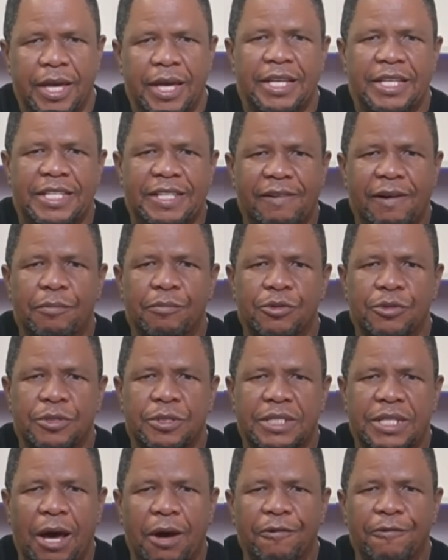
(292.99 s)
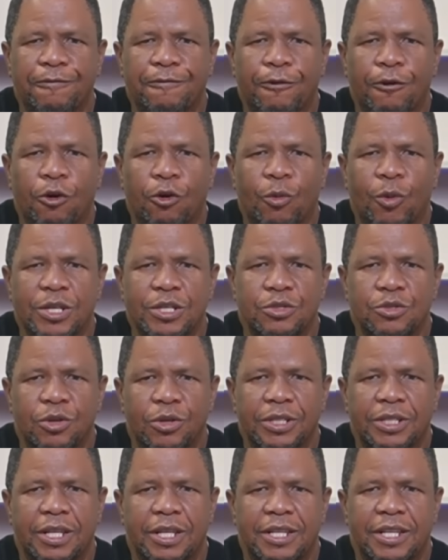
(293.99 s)
Shivambu's downfall was
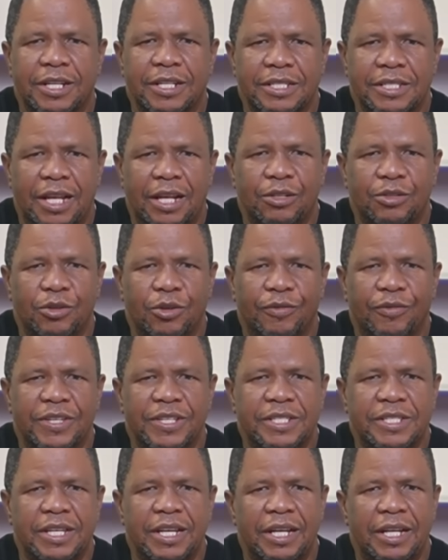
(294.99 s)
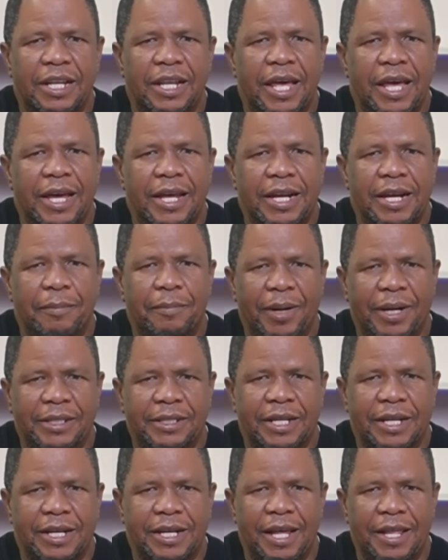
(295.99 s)
not the result of a single error,
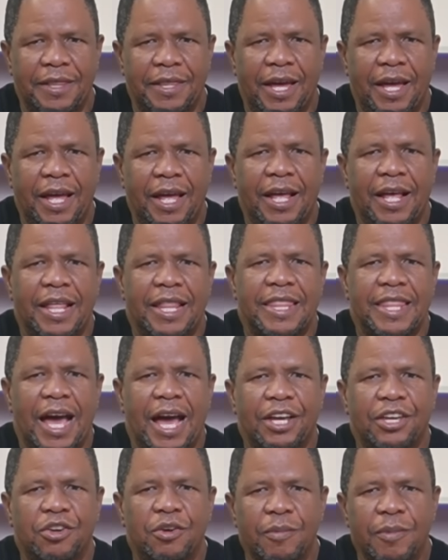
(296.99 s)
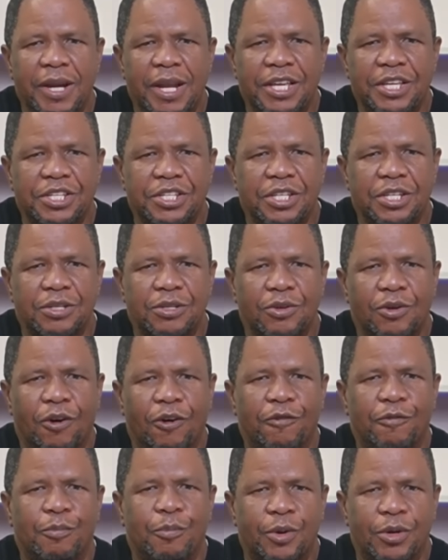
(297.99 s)
but rather the accumulation
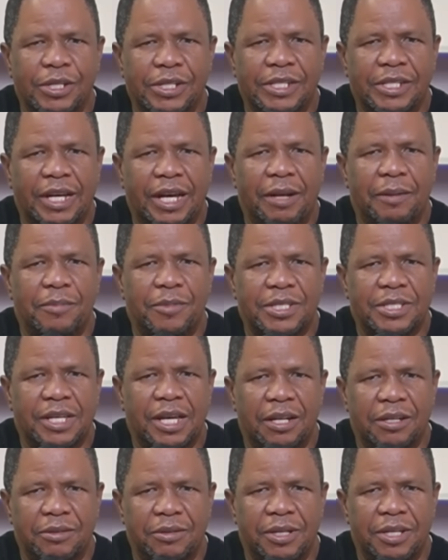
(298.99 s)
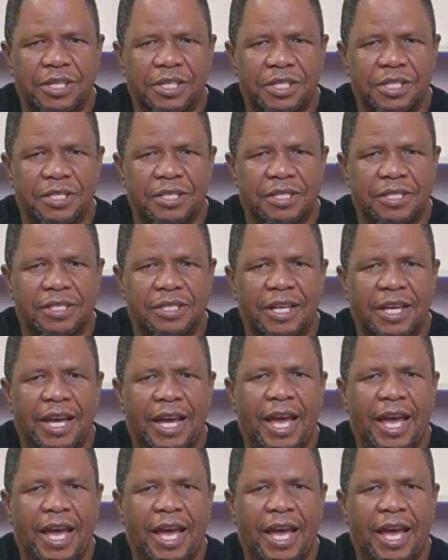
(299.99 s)
of political miscalculations,